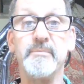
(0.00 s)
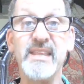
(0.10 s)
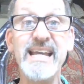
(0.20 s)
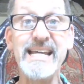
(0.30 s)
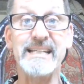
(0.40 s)

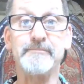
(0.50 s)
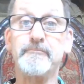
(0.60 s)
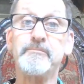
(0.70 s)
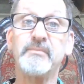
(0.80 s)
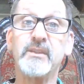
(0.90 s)
then
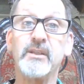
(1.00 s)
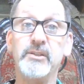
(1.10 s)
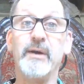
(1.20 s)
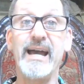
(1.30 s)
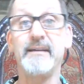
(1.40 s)

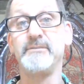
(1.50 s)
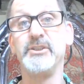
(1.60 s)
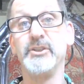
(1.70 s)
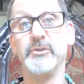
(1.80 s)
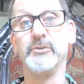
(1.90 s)
you have
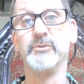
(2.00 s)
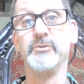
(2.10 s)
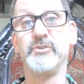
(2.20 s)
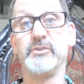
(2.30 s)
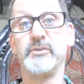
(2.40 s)
to
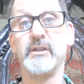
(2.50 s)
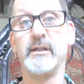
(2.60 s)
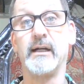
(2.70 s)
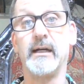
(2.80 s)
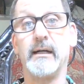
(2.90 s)
use
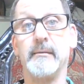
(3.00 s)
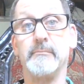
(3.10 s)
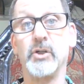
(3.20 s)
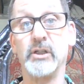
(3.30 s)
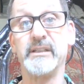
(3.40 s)

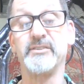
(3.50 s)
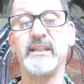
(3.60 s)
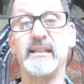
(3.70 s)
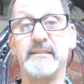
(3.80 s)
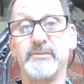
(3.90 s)
earliest
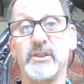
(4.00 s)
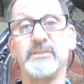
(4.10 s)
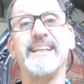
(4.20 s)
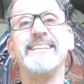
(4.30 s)
deadline first,